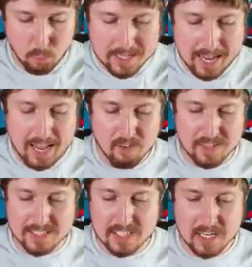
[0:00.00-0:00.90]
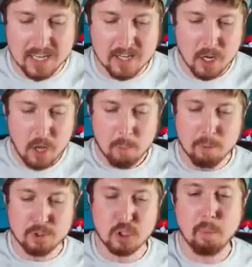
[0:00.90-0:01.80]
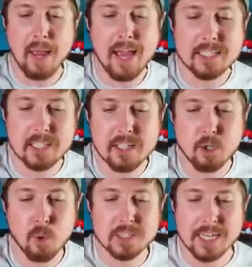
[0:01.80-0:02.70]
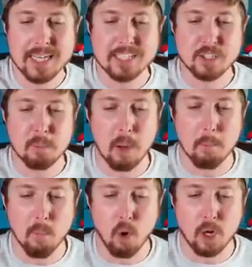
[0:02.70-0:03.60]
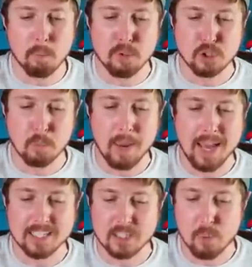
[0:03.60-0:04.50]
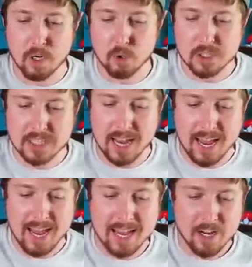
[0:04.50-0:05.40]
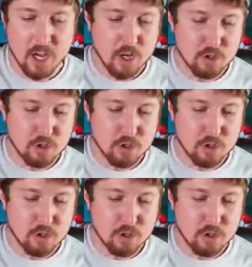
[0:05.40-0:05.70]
We have 10 booster packs. And then, of course, I got some more booster packs that we are going to add